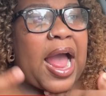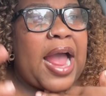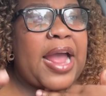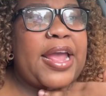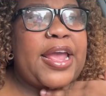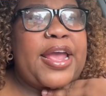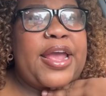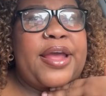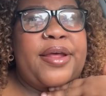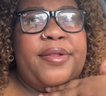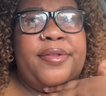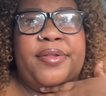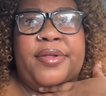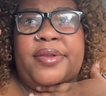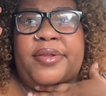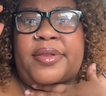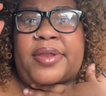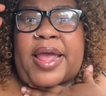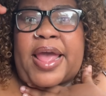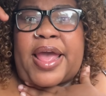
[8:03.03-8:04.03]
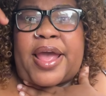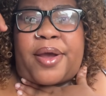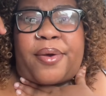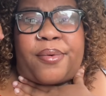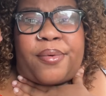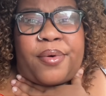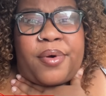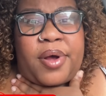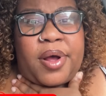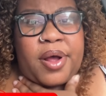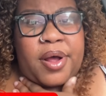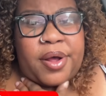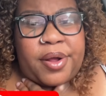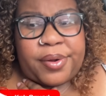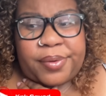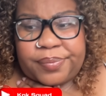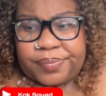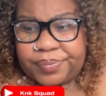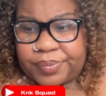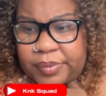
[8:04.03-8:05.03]
hear the
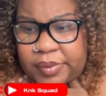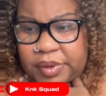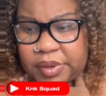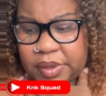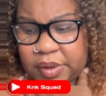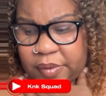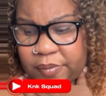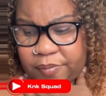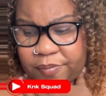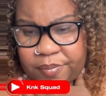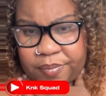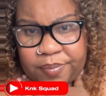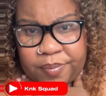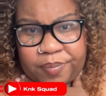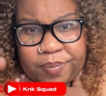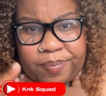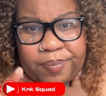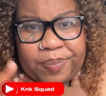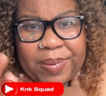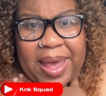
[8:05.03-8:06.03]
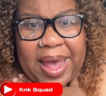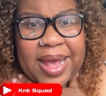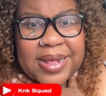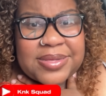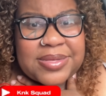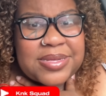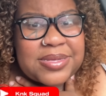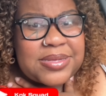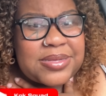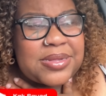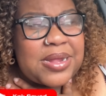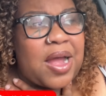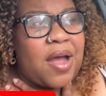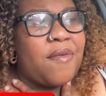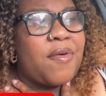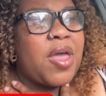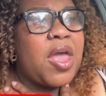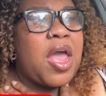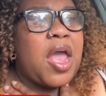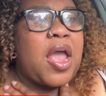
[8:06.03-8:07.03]
daggone bats and
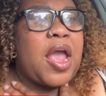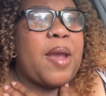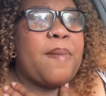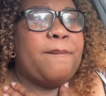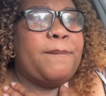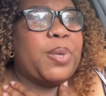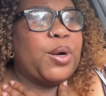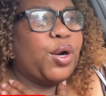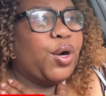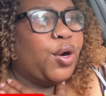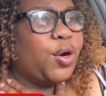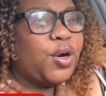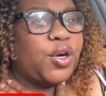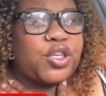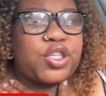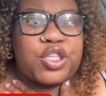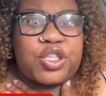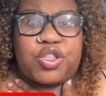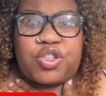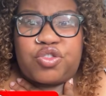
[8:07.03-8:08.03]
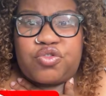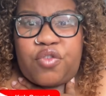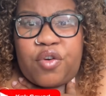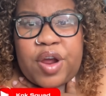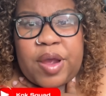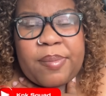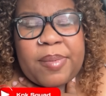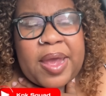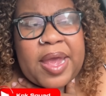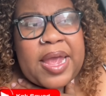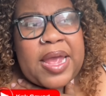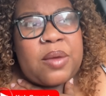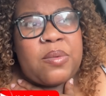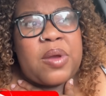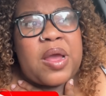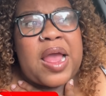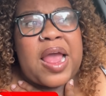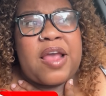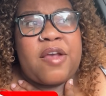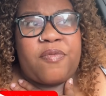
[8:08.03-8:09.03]
stuff and birds and screaming.
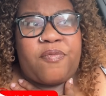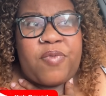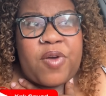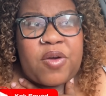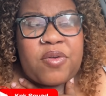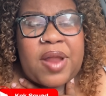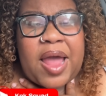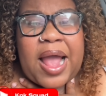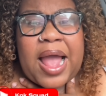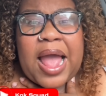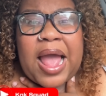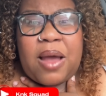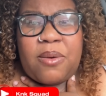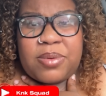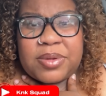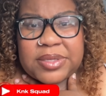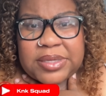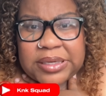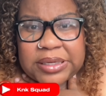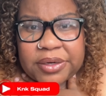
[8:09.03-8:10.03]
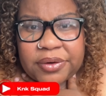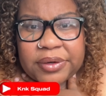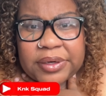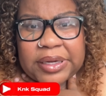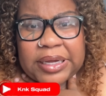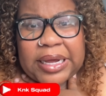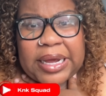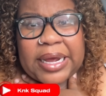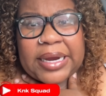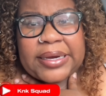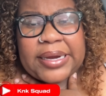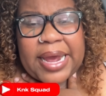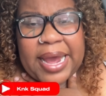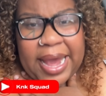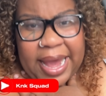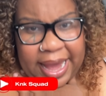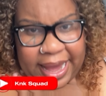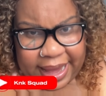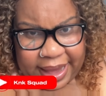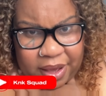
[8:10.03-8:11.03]
It felt like I was literally in
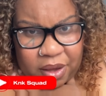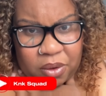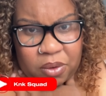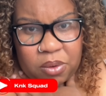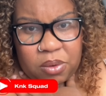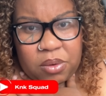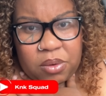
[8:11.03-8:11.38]
hell.